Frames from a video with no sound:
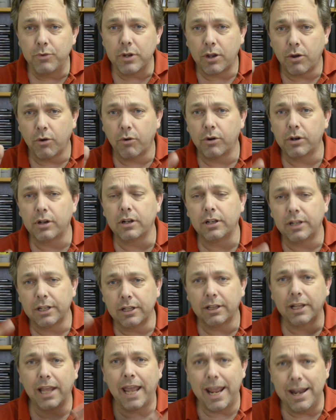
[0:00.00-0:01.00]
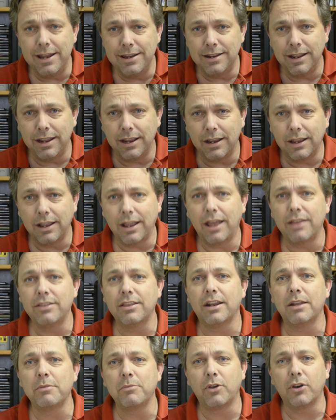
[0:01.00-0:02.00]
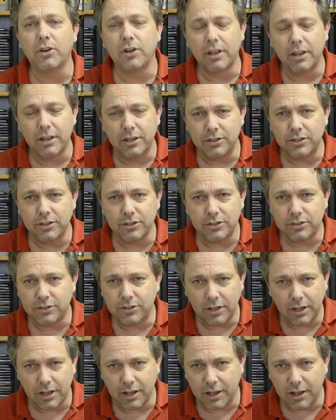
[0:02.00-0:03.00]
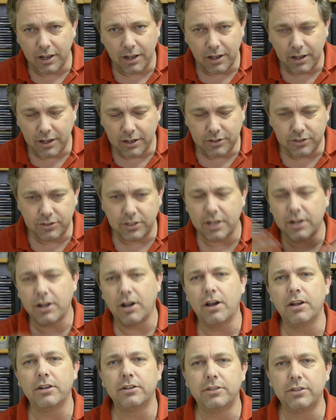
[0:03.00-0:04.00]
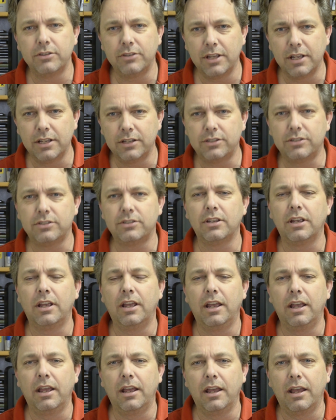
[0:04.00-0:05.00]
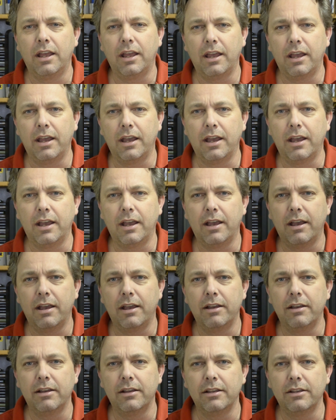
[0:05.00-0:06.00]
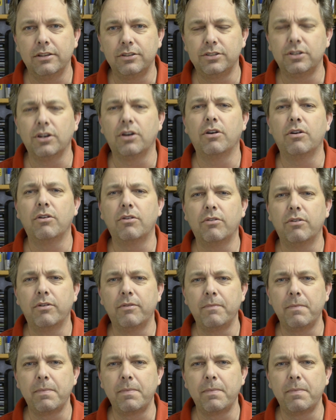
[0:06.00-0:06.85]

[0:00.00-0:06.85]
record a little ending that I'm gonna just stick onto this. So